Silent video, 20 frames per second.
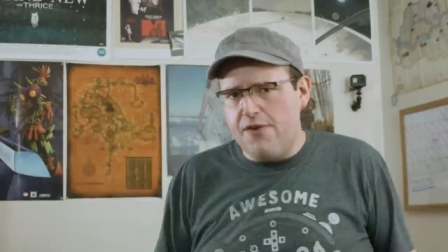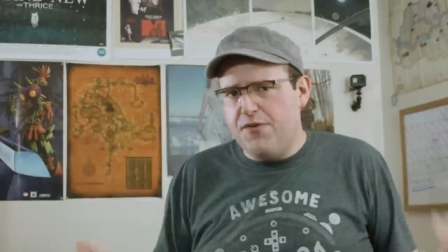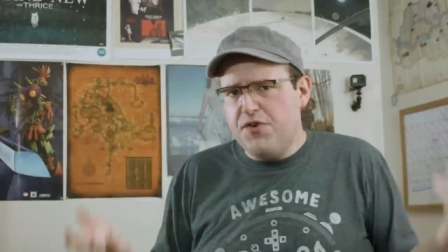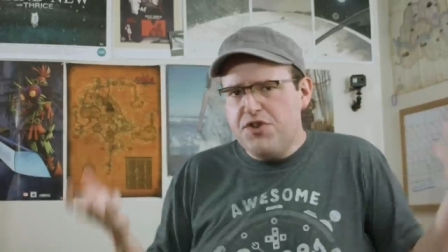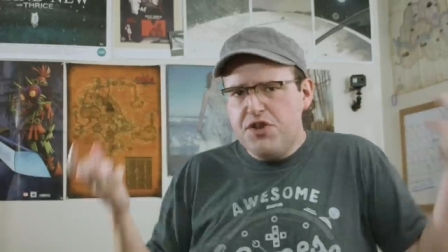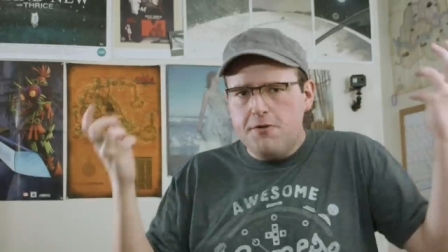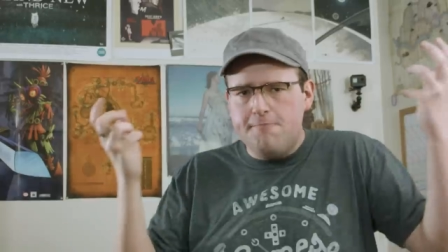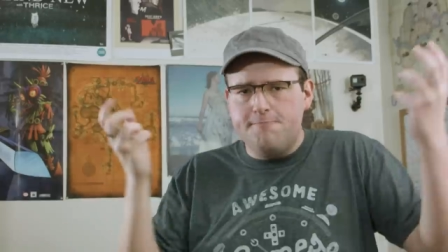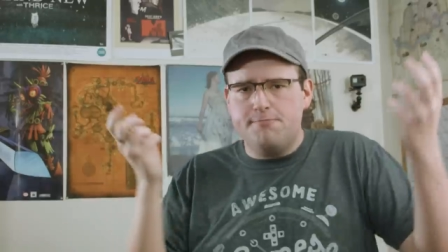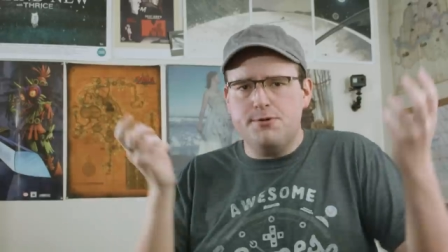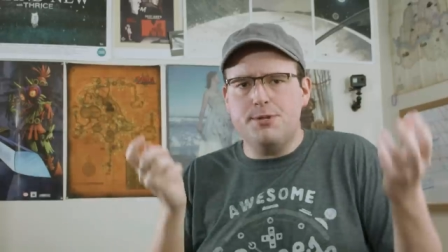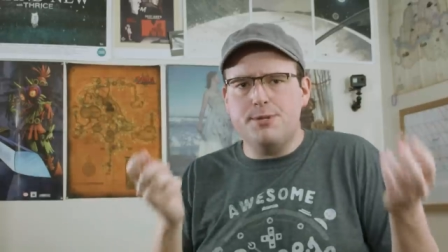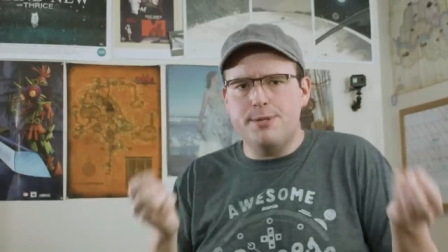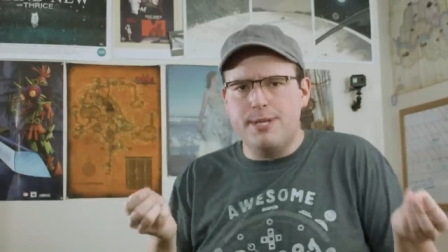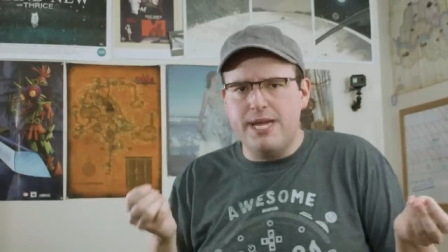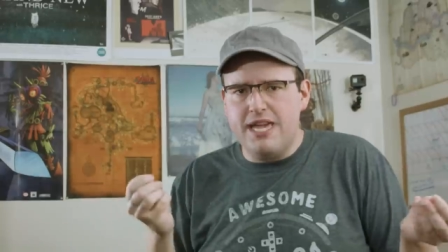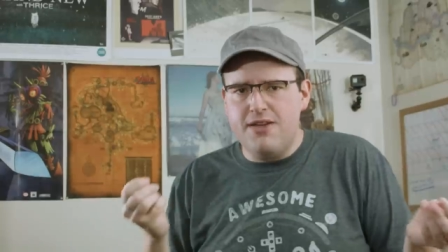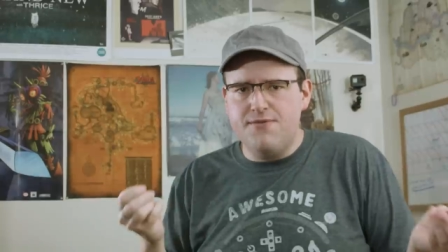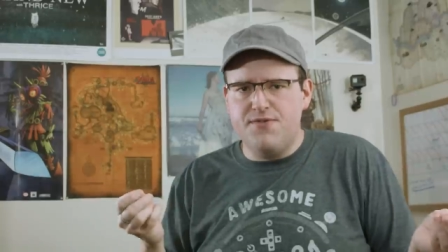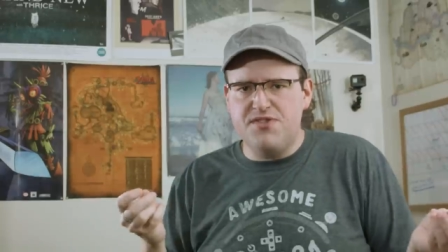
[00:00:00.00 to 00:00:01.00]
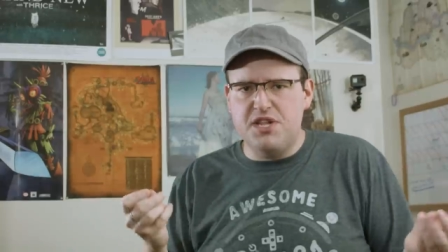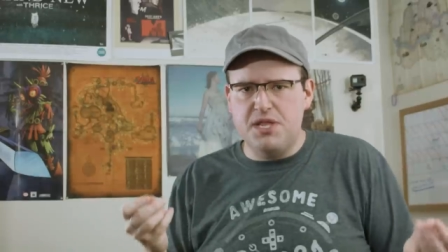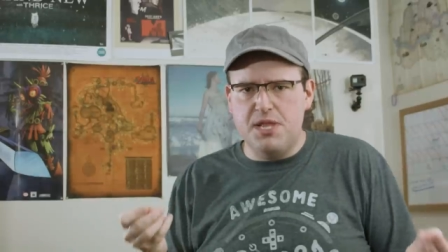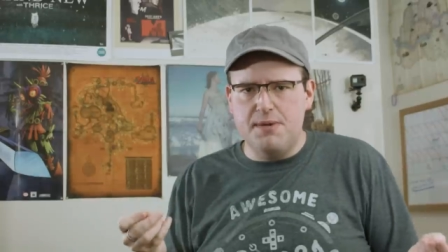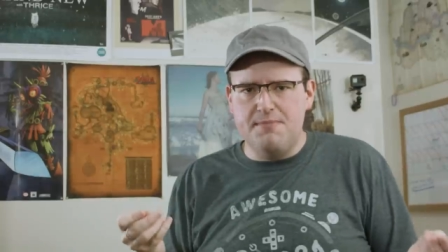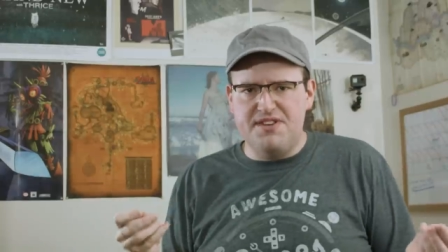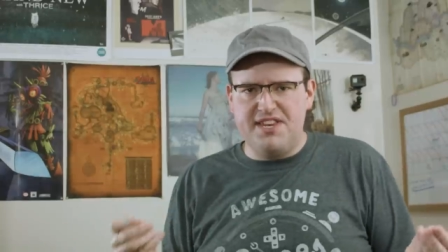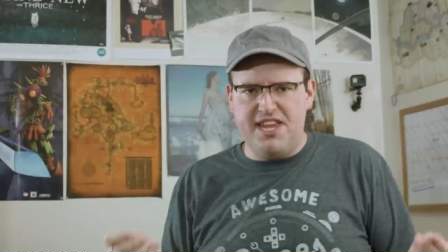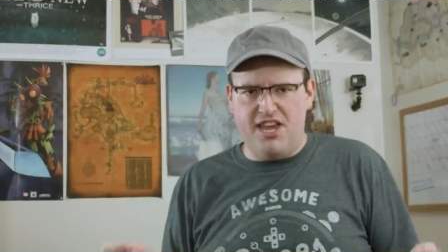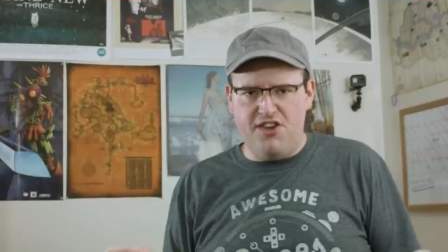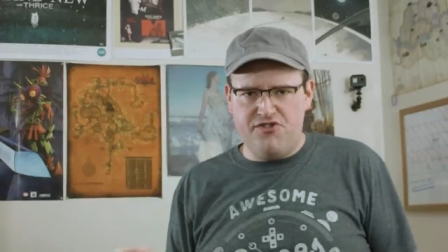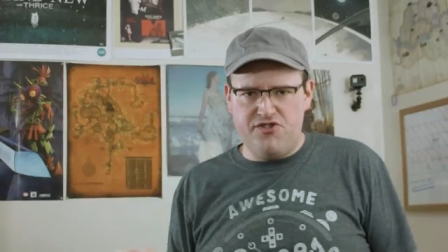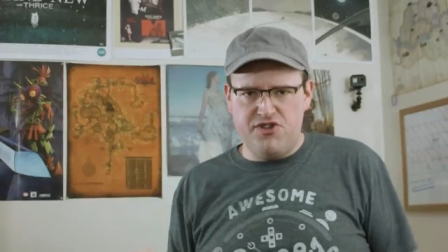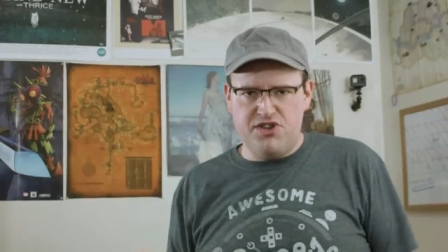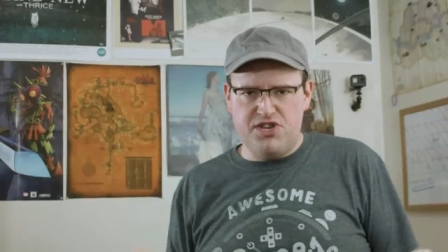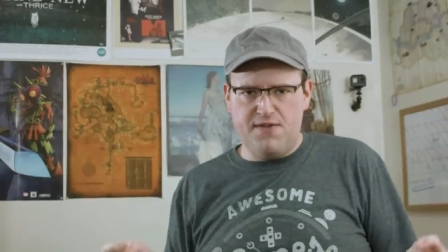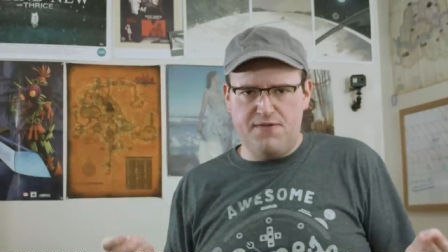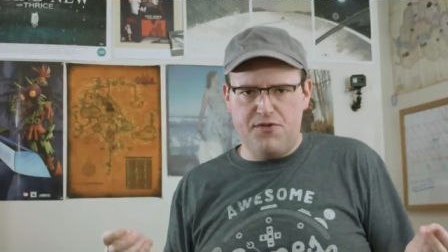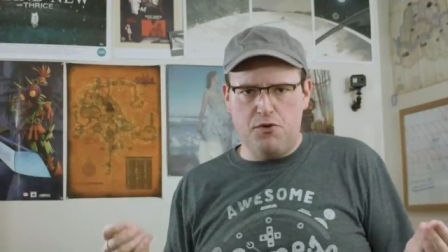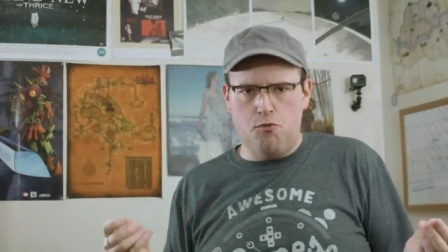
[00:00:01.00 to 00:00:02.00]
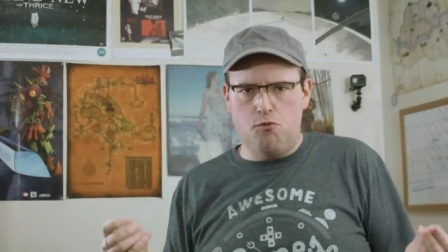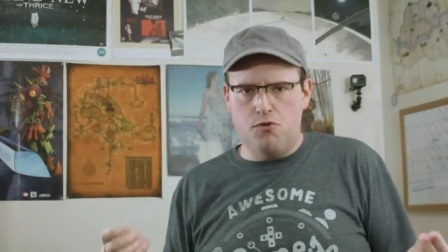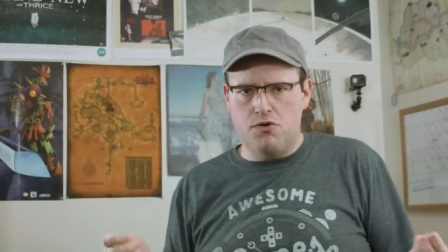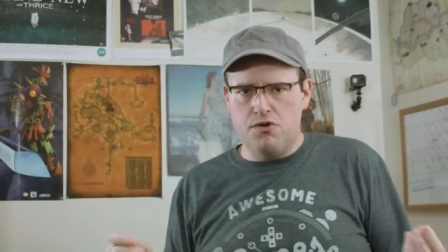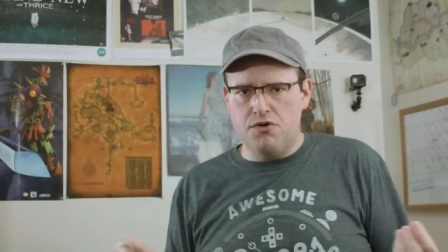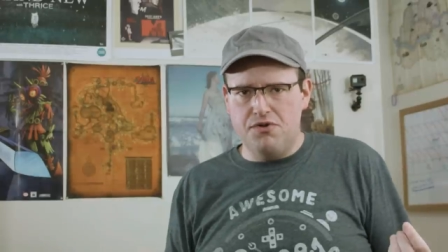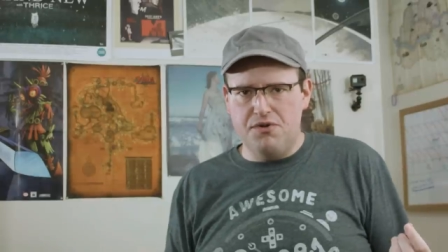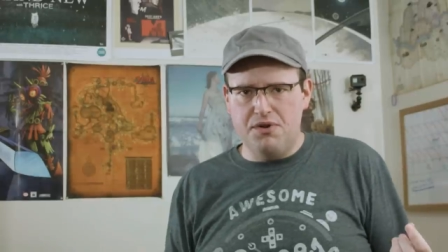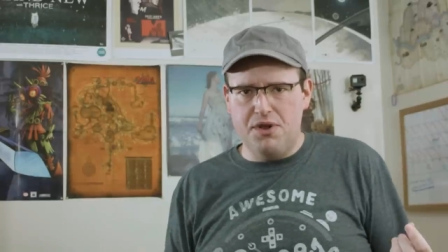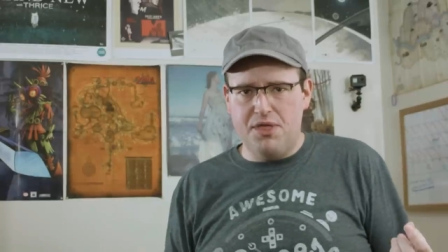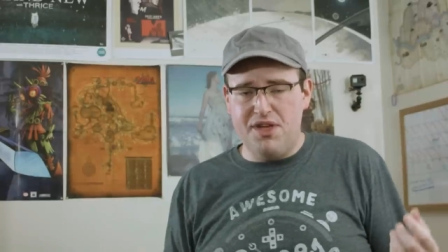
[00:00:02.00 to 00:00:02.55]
If you don't believe in the limitations of the world,